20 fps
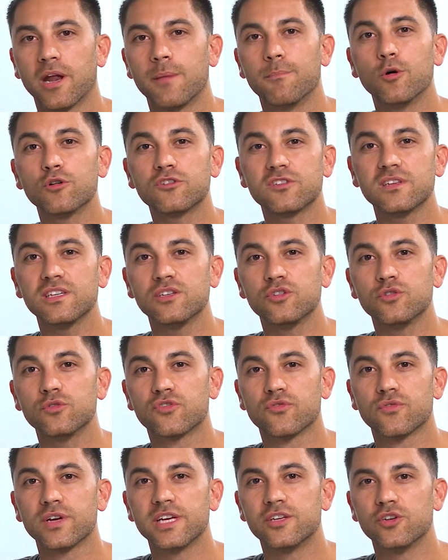I mostly
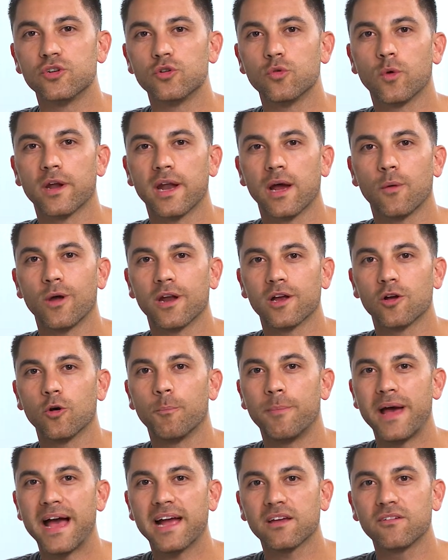use redo when I want to
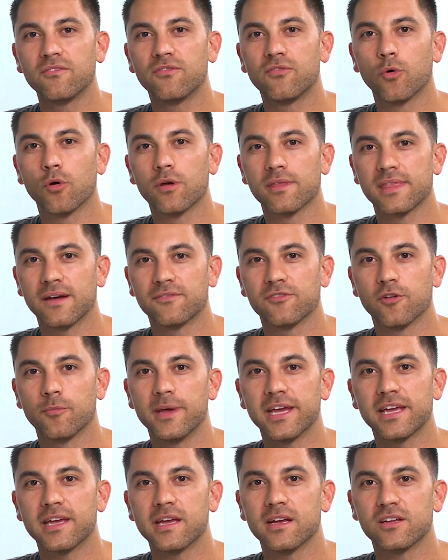go back and forth after
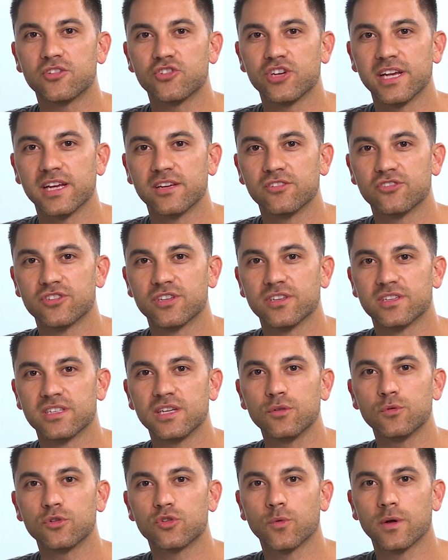making a change to
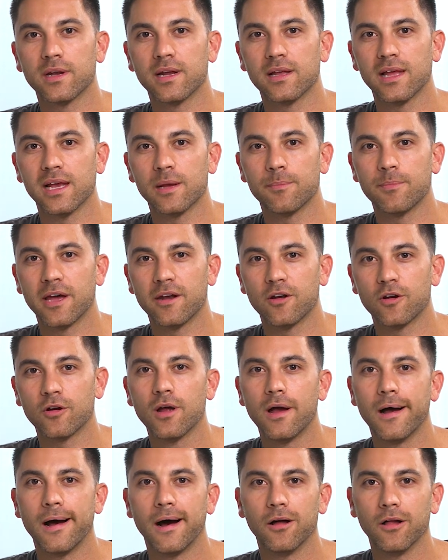see which one I like
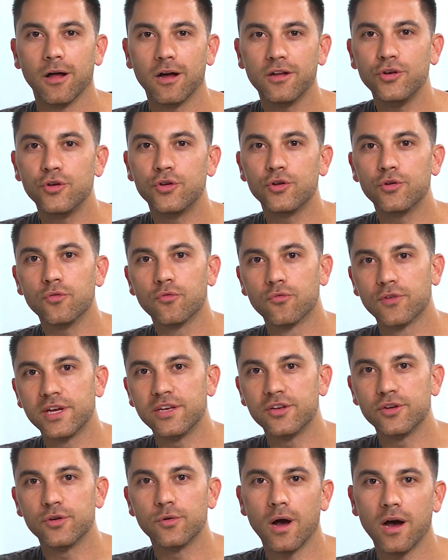better. I'll undo,
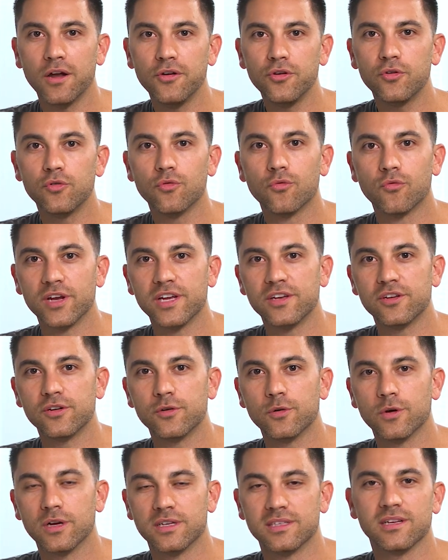
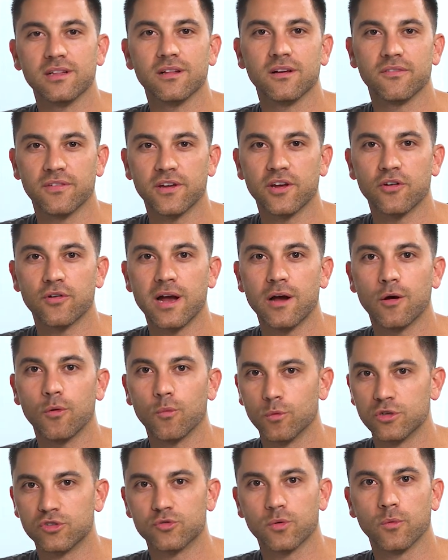redo until I figure
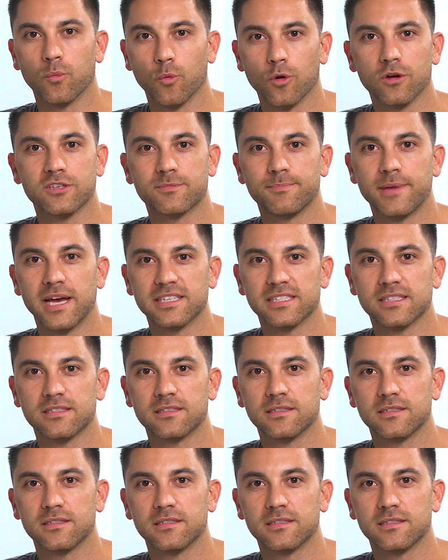out which one works best.